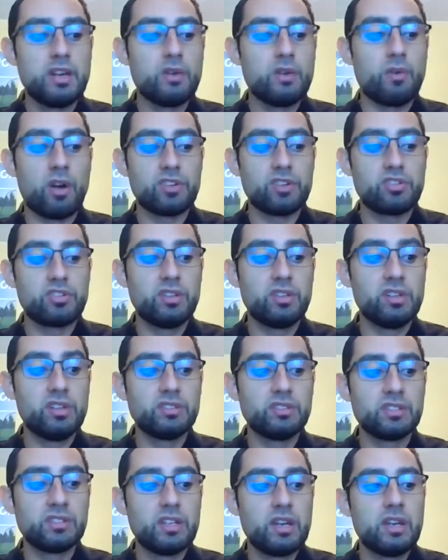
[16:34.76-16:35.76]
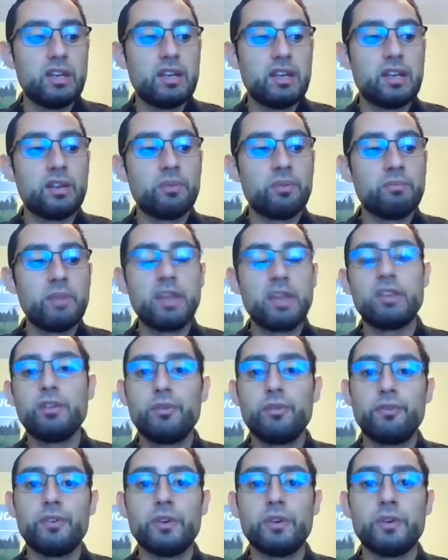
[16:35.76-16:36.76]
watching this, it'll make you
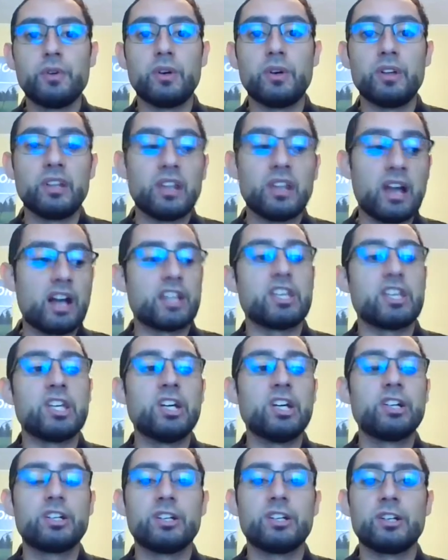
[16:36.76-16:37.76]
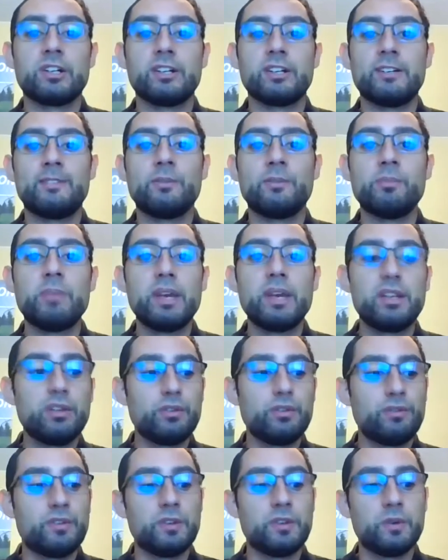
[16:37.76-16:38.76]
feel a lot younger, and it'll make you
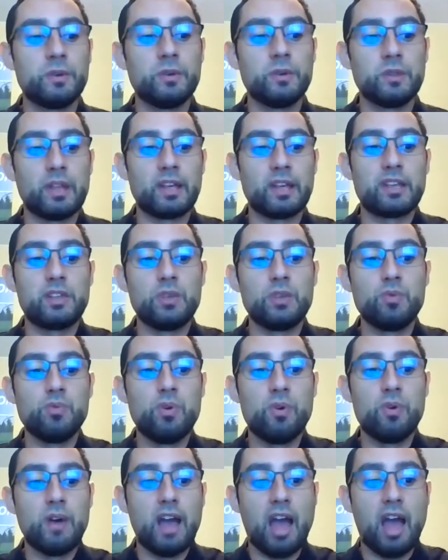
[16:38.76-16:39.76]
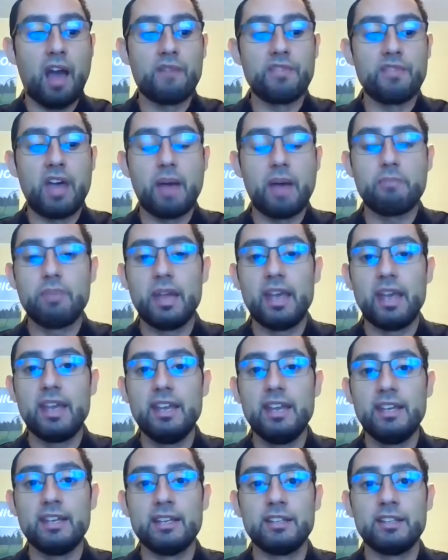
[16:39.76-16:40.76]
feel like you won't have that
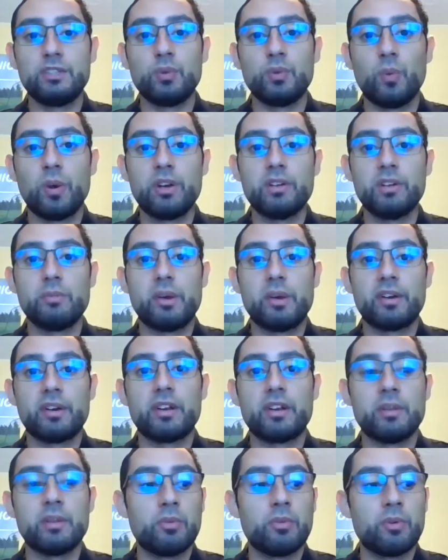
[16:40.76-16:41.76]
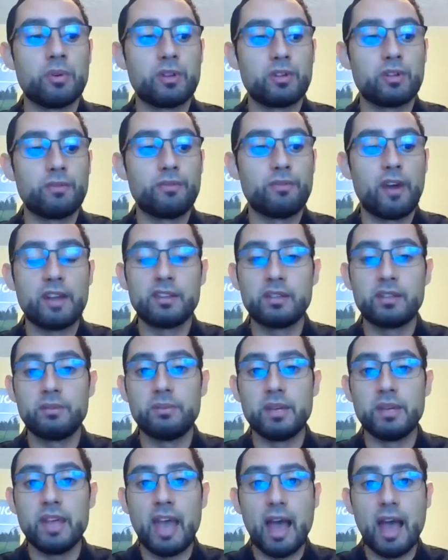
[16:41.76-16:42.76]
pain to worry about anymore. You can finally
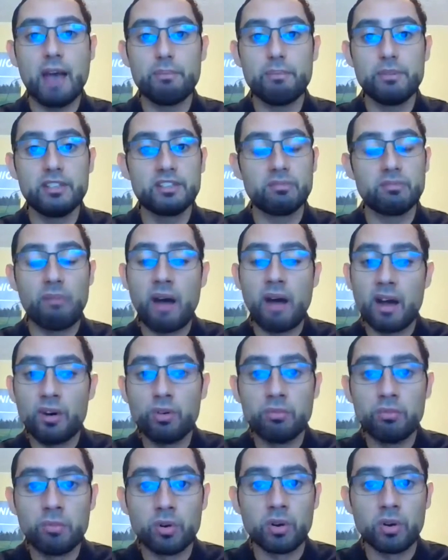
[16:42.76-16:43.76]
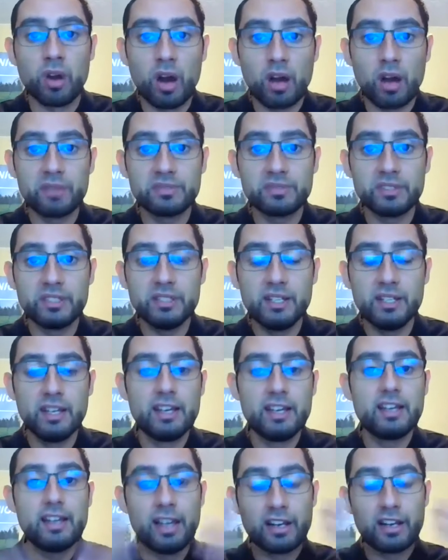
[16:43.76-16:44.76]
be happy, smile more often,
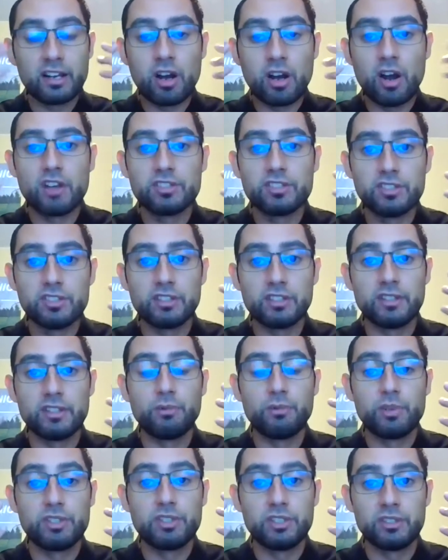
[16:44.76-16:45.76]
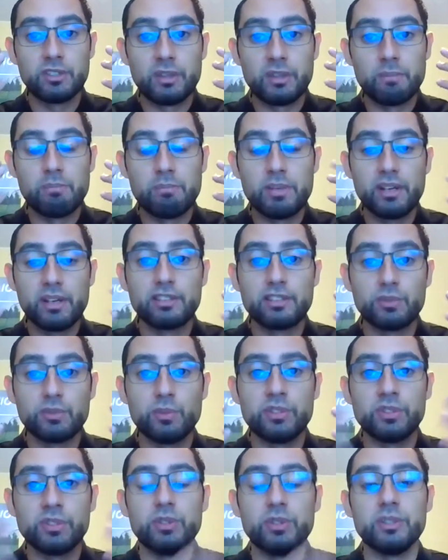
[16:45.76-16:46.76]
and consciously, which is the biggest
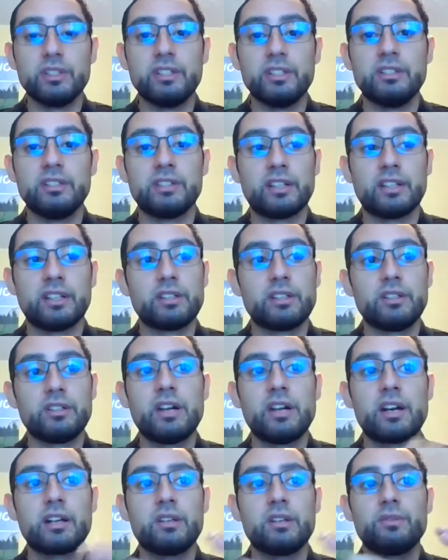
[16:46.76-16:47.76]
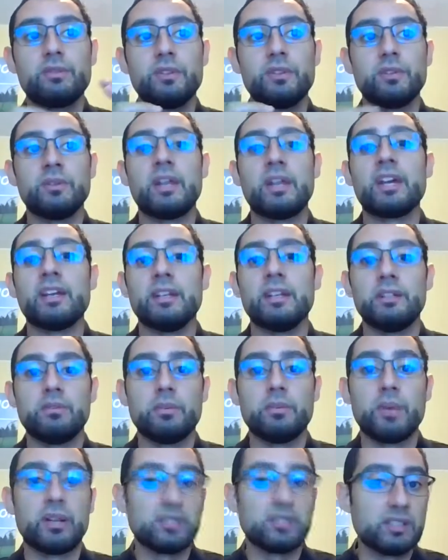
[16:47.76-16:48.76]
result, is like you're not going to feel negative
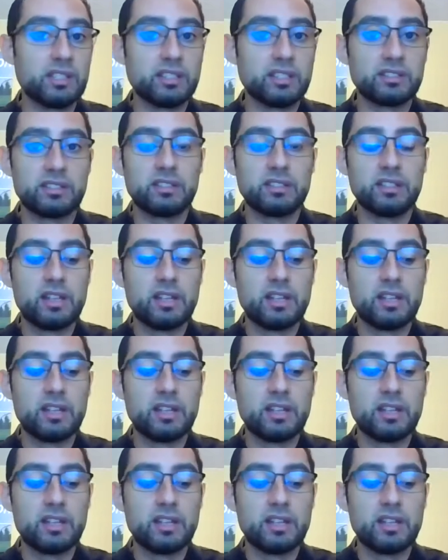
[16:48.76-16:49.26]
about things.